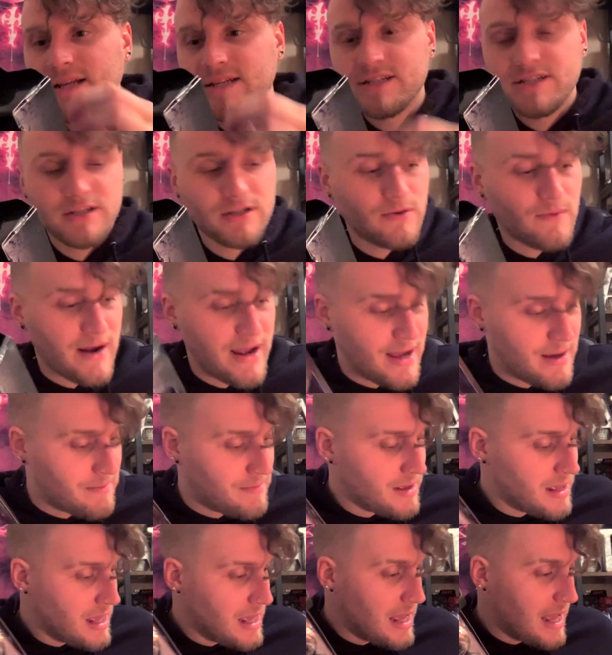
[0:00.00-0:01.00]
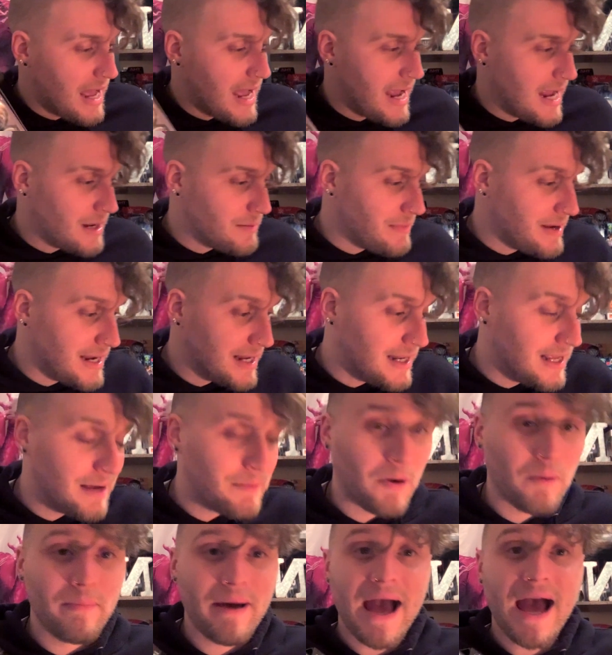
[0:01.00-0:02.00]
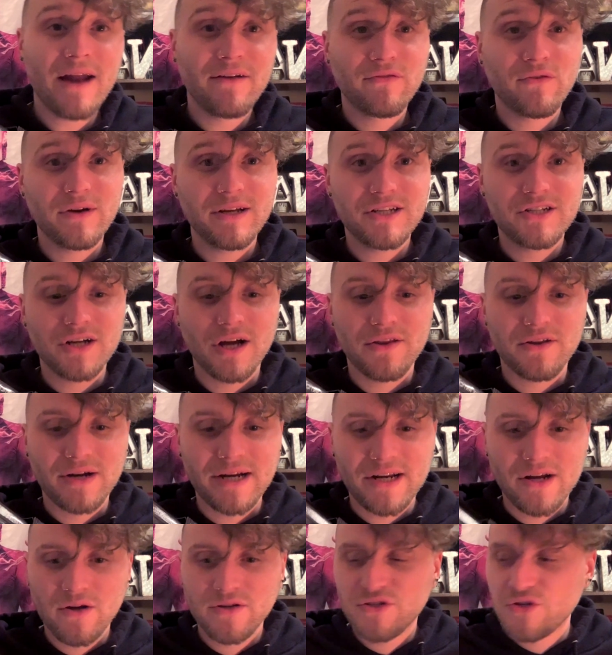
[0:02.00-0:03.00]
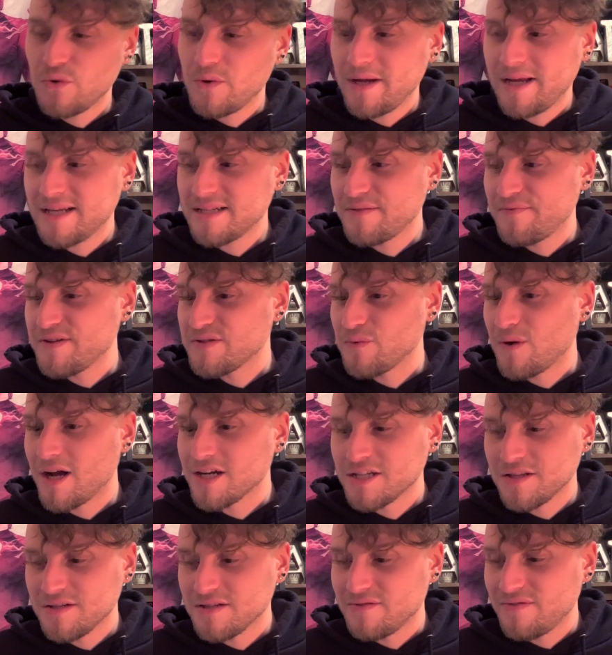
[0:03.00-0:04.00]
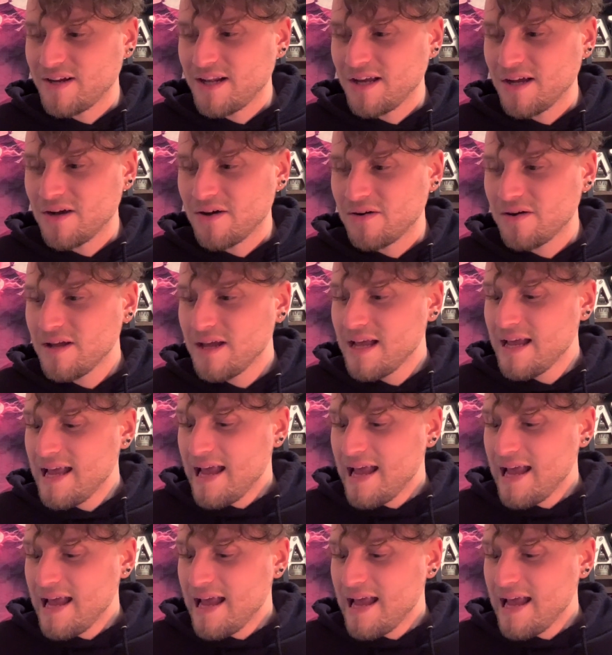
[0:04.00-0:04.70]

Instagram, and me and him are bad for each other. He knows who he is if he's watching this video.